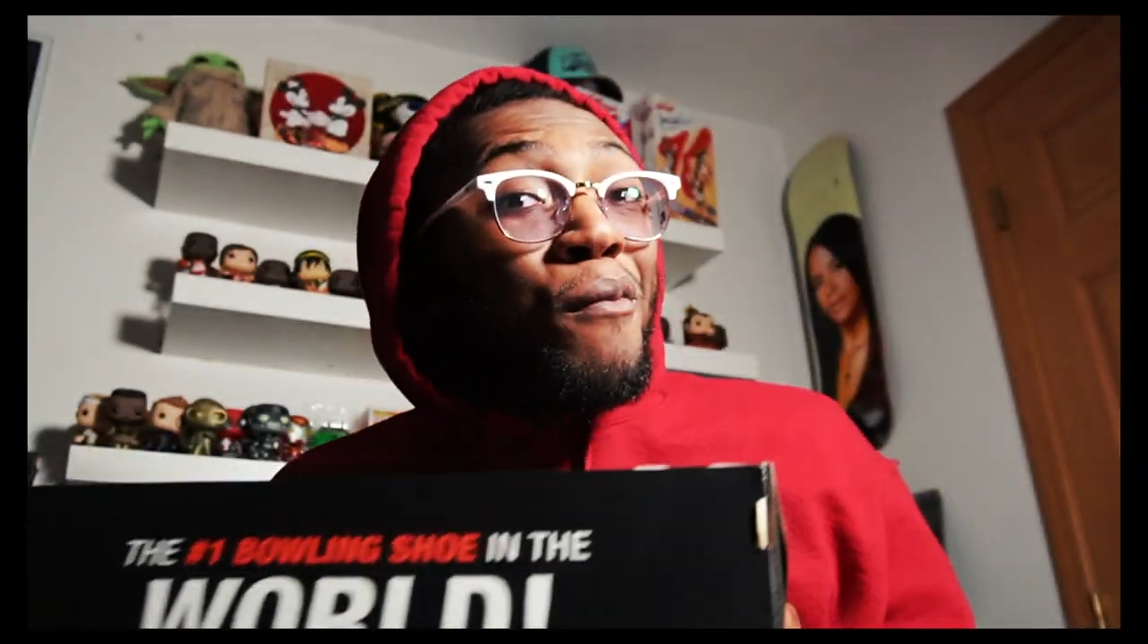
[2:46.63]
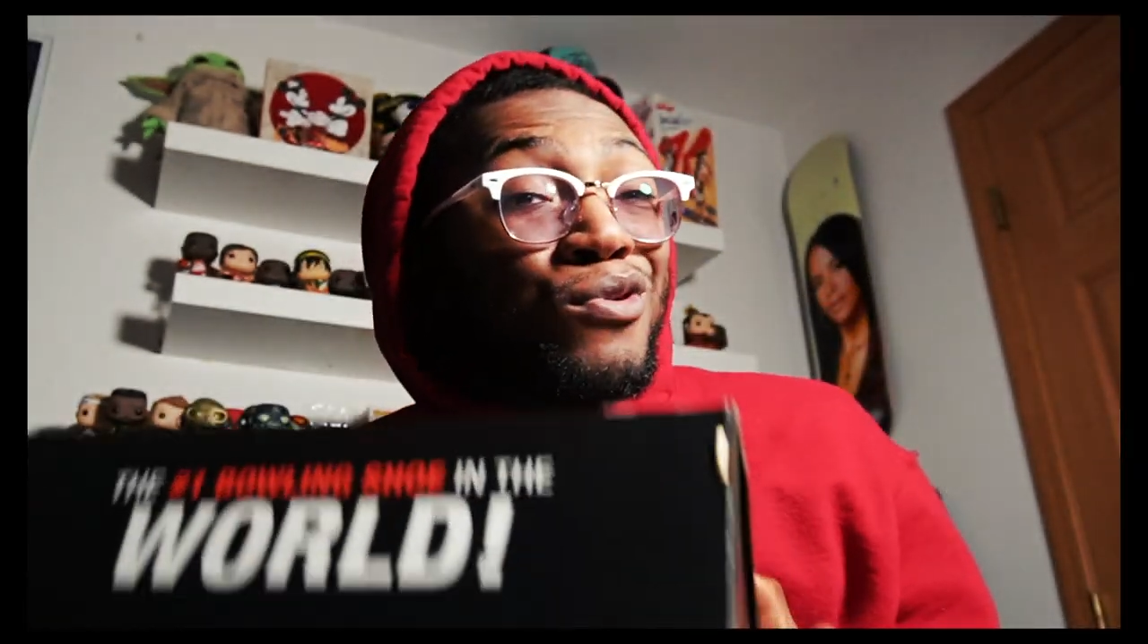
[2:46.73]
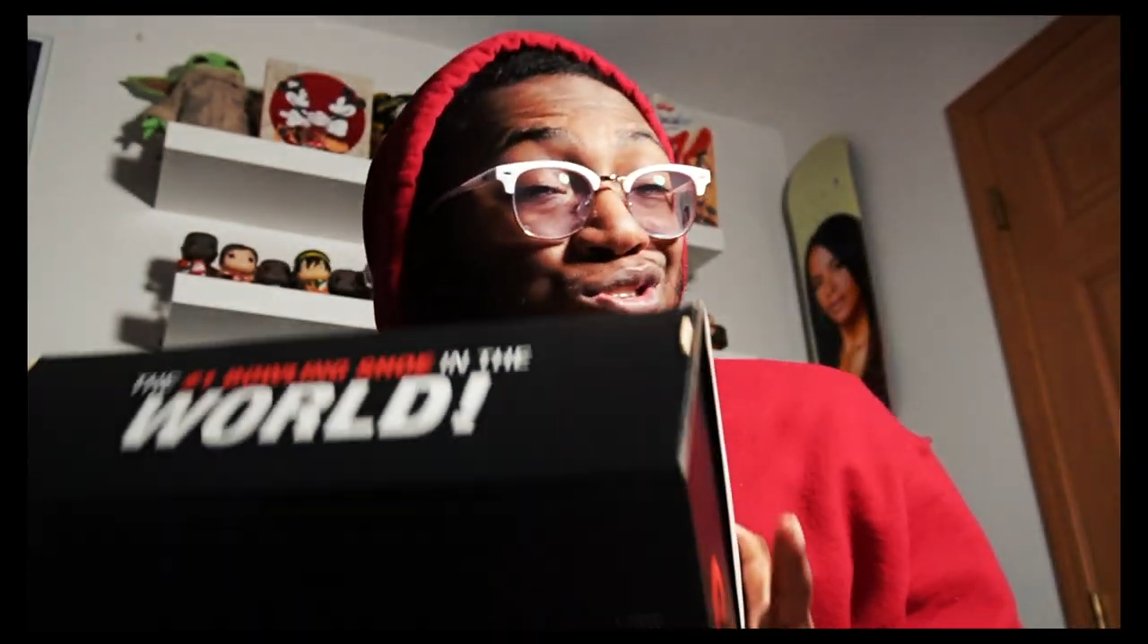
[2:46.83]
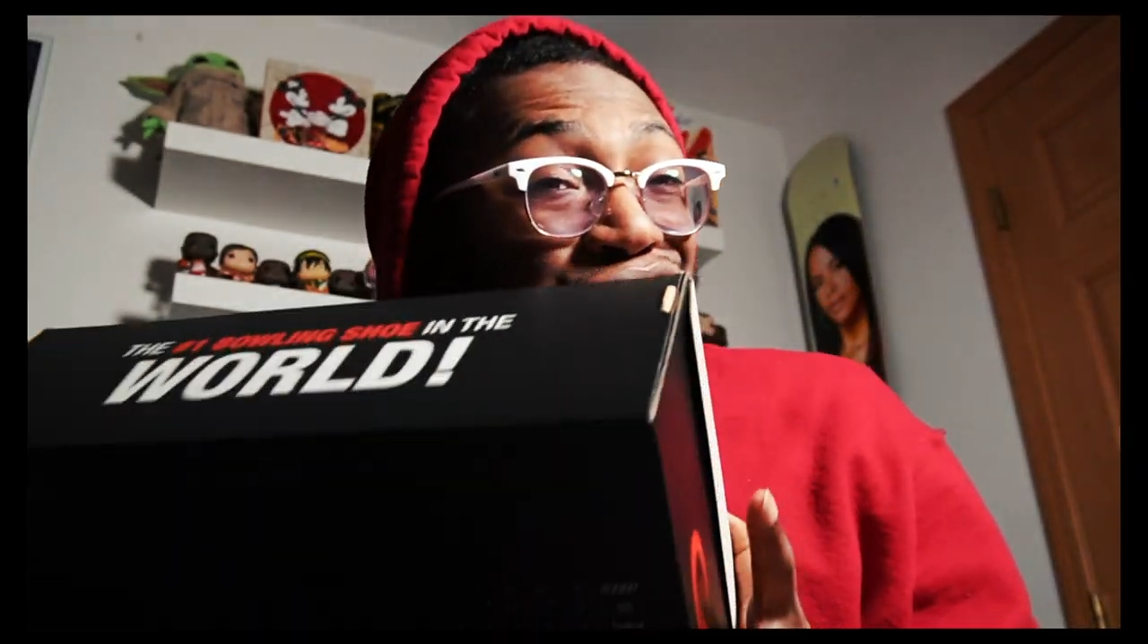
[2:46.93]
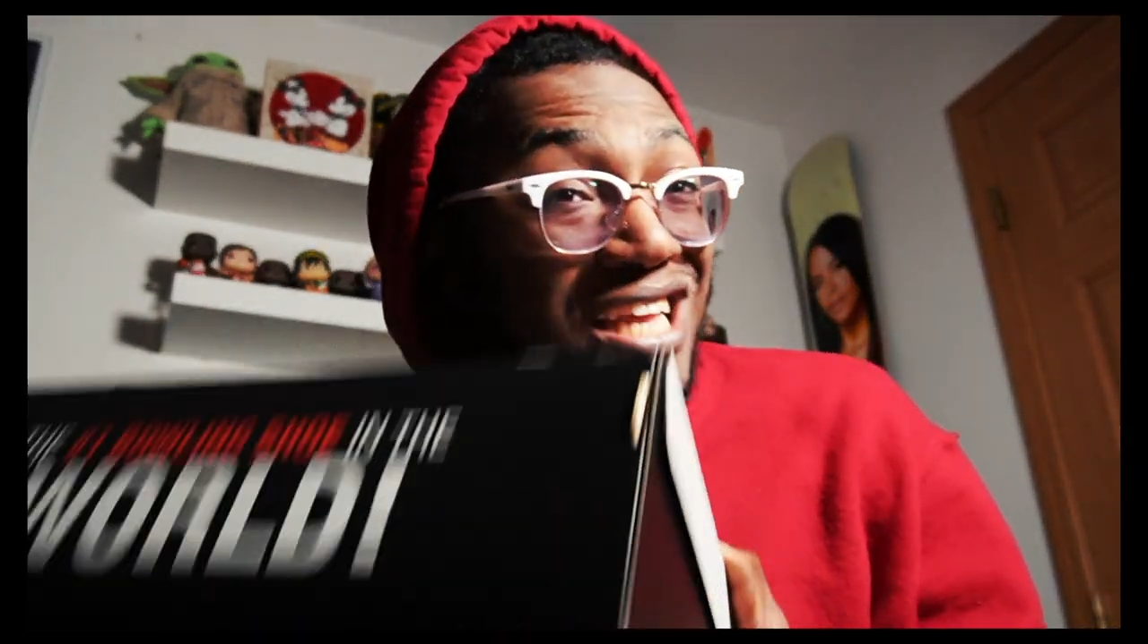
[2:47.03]

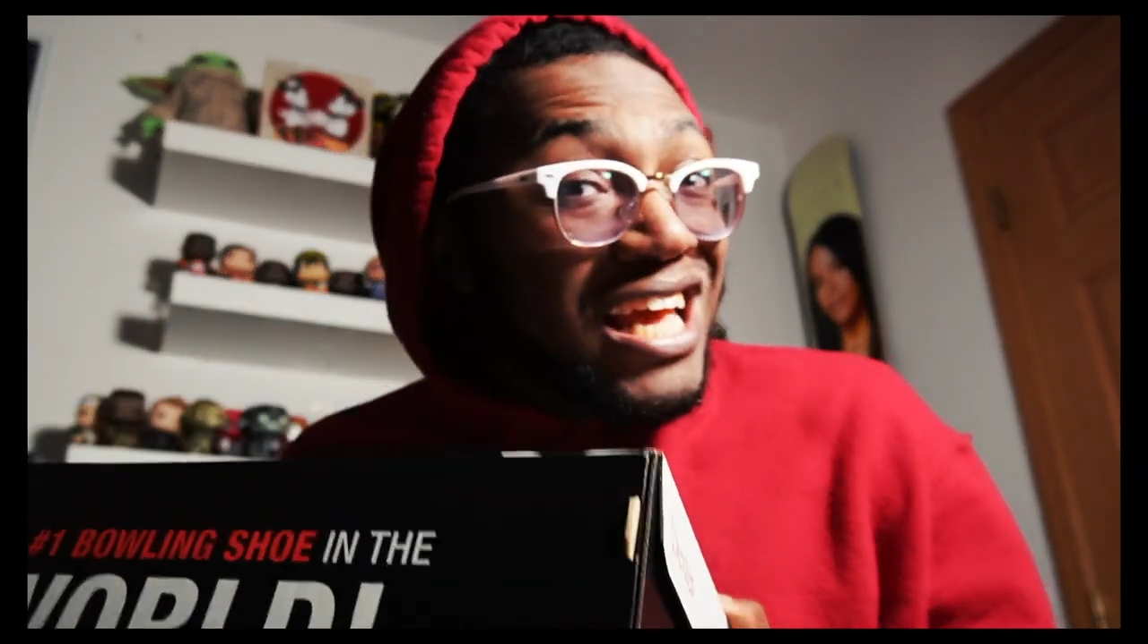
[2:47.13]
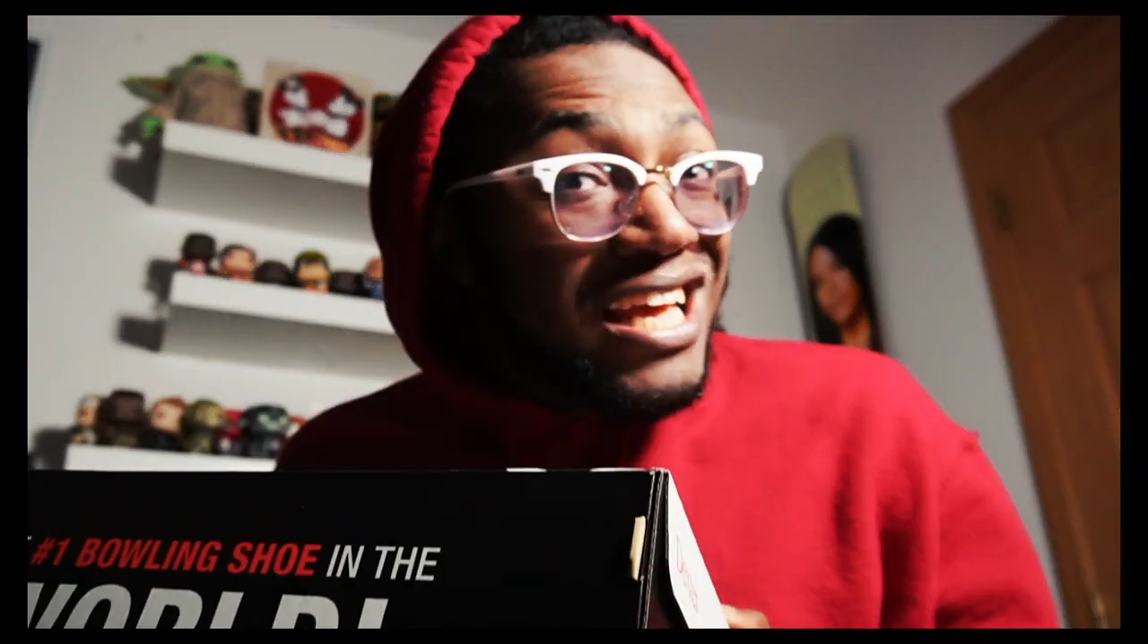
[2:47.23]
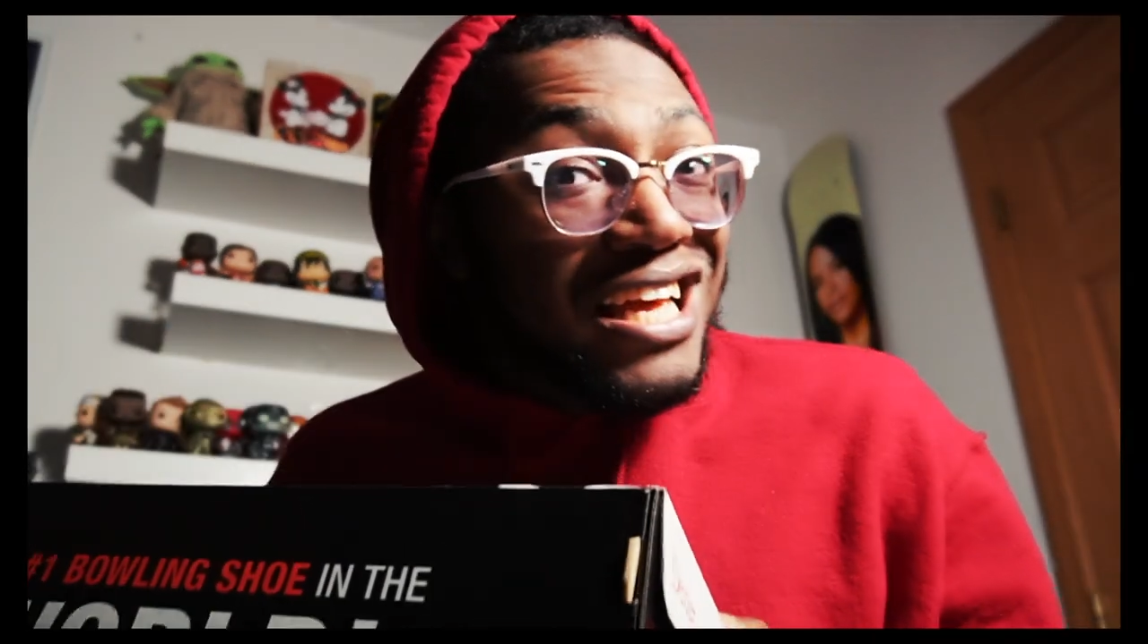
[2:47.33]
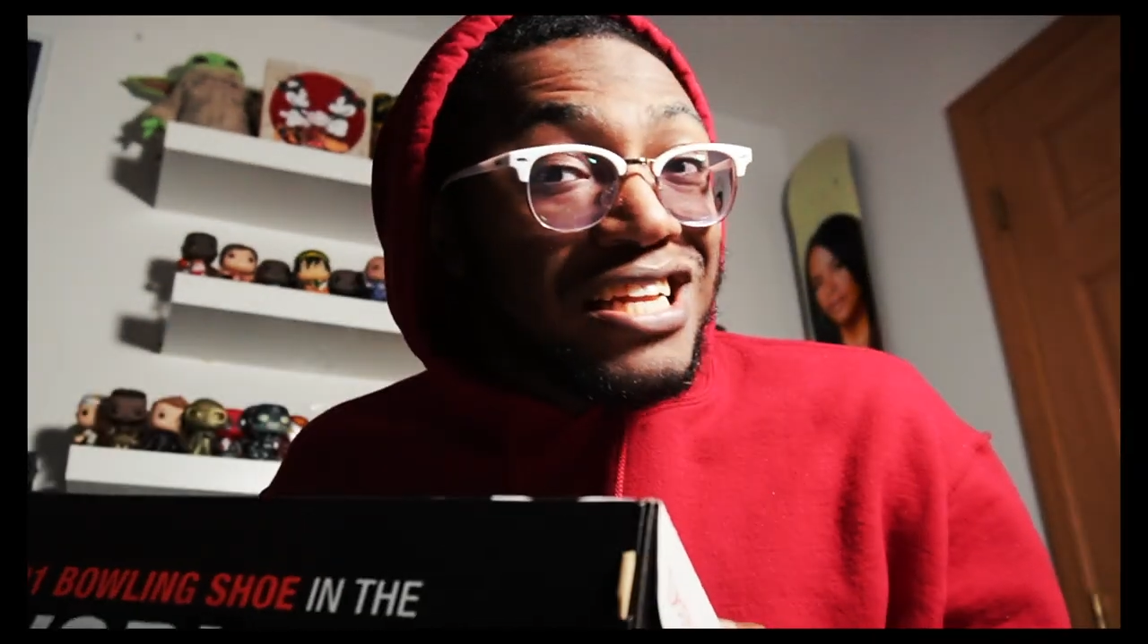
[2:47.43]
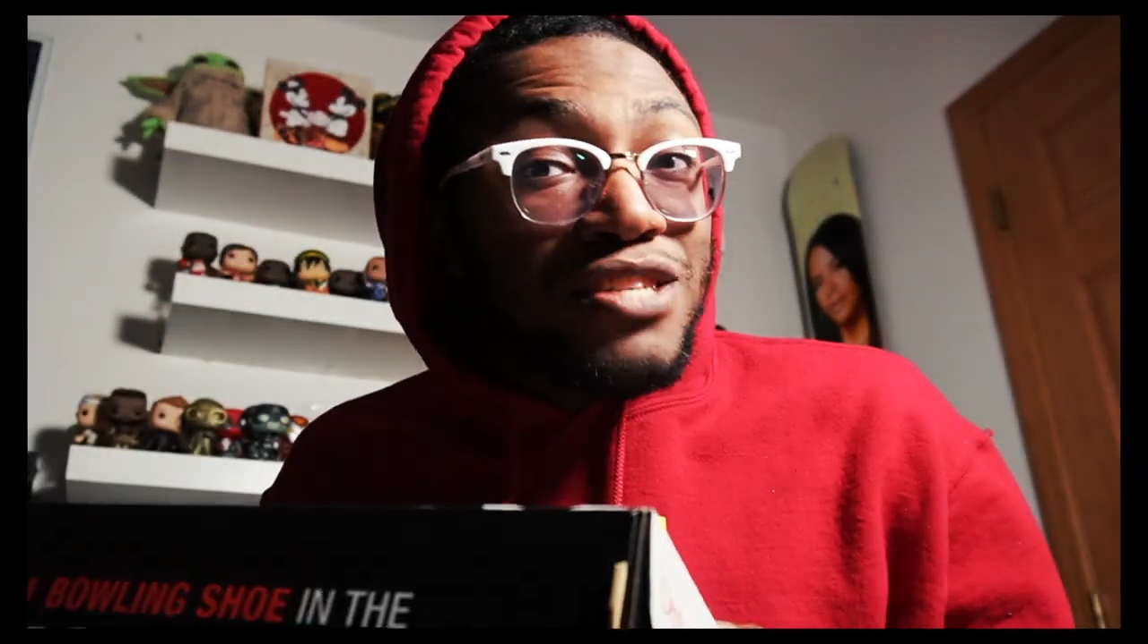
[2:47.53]
almost didn't
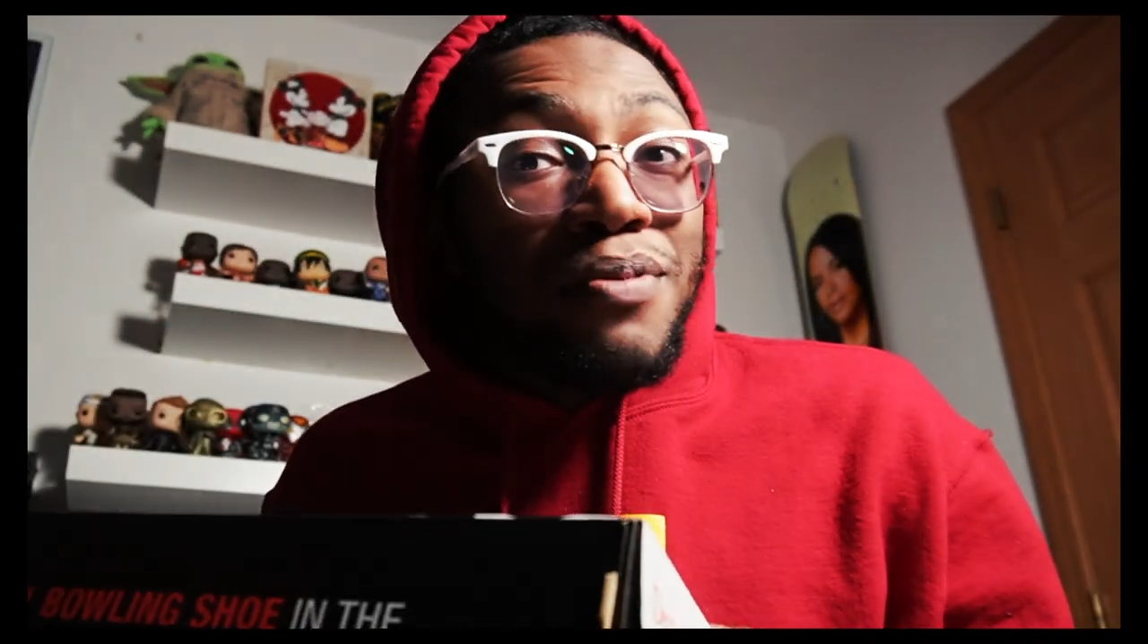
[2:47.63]
get this